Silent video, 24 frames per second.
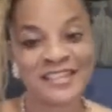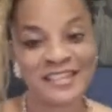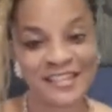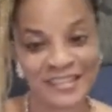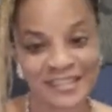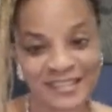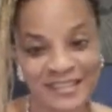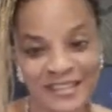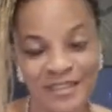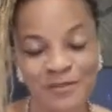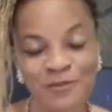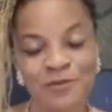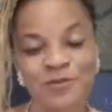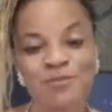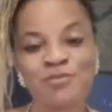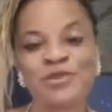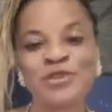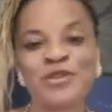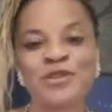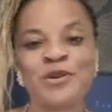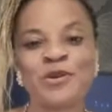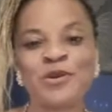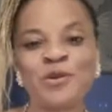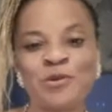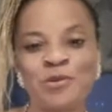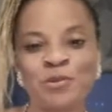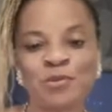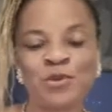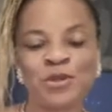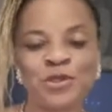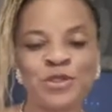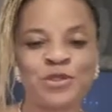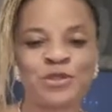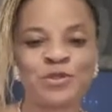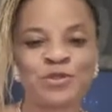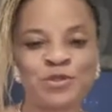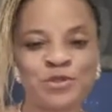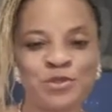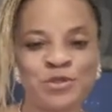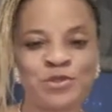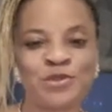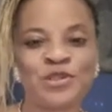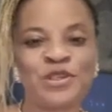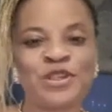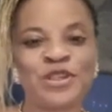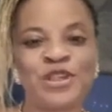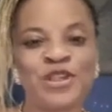this same will be your own portion too.